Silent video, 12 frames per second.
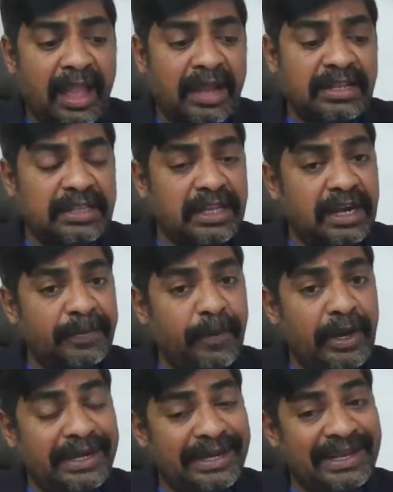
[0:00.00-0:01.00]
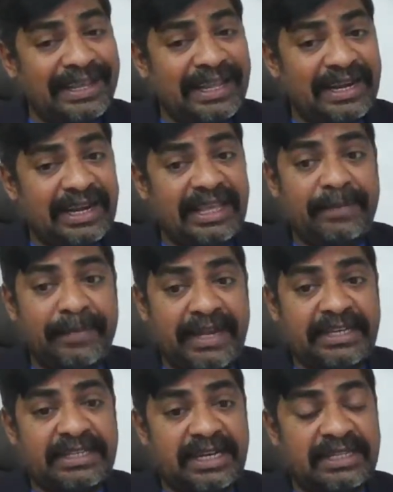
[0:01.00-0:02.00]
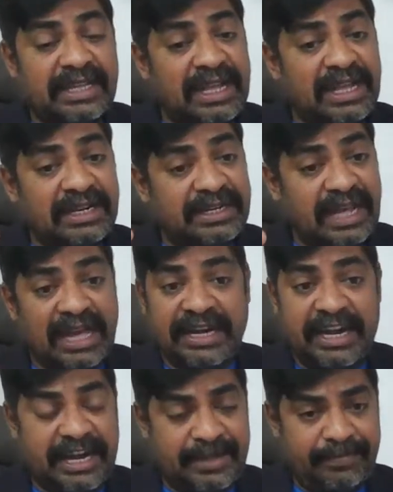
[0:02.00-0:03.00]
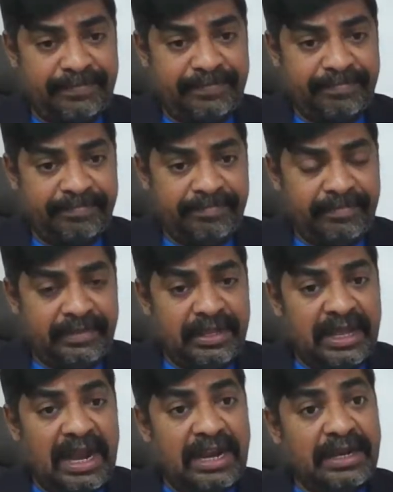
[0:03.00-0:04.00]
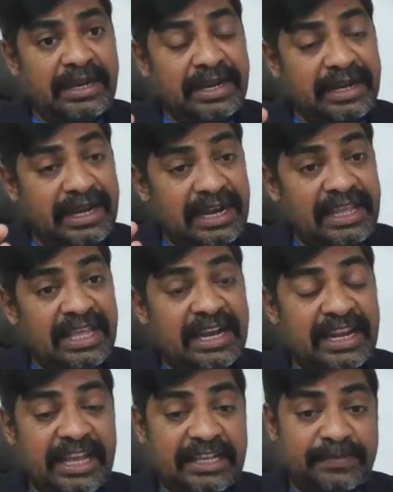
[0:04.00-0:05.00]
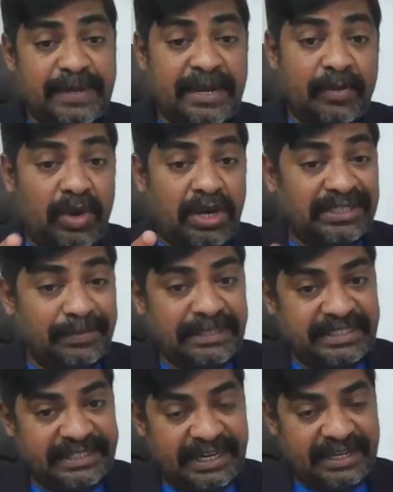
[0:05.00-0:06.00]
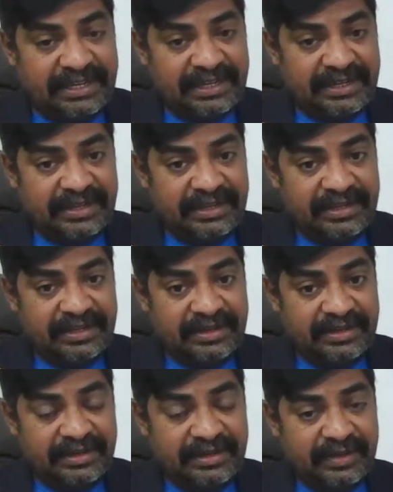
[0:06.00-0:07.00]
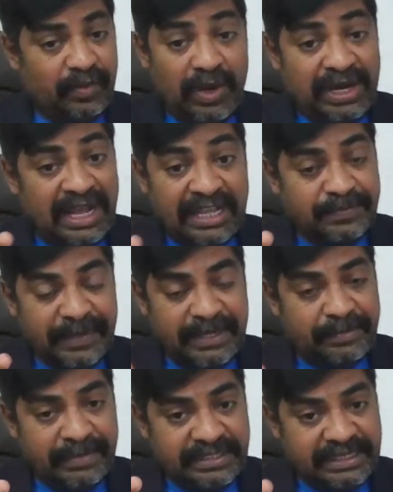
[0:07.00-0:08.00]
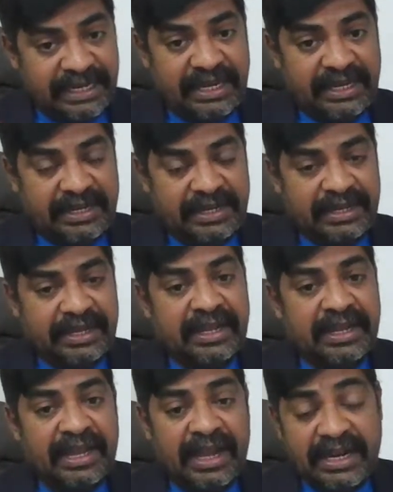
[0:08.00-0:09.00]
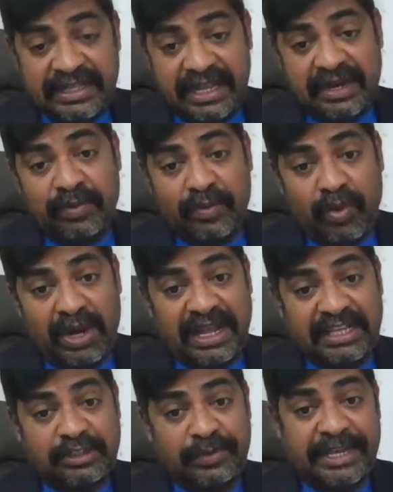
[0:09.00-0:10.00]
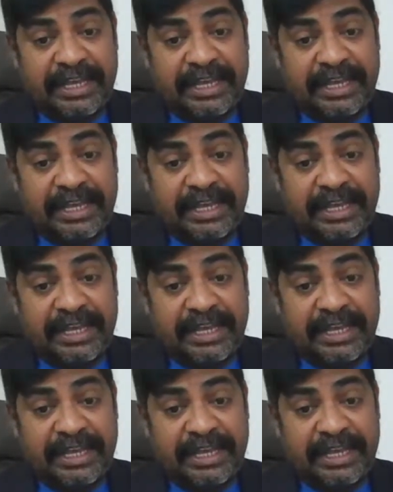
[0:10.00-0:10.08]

The third point, clearly mention the target item and clearly explain what is a mistake, what has been mistake, and then what has to be